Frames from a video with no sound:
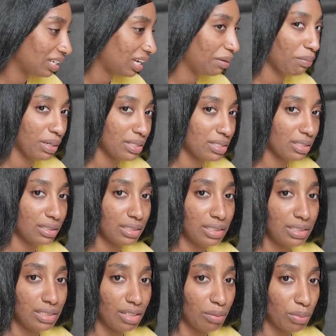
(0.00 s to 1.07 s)
it basically
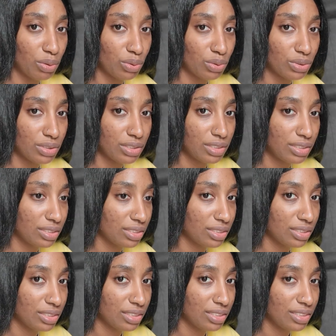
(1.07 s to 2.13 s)
doubled
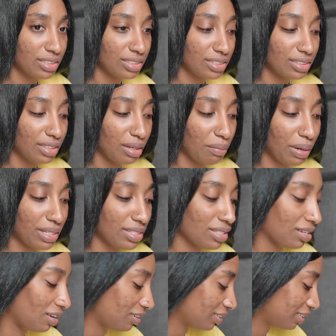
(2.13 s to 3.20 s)
my
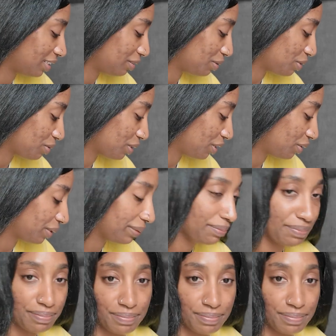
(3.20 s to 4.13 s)
stock, and it was really annoying.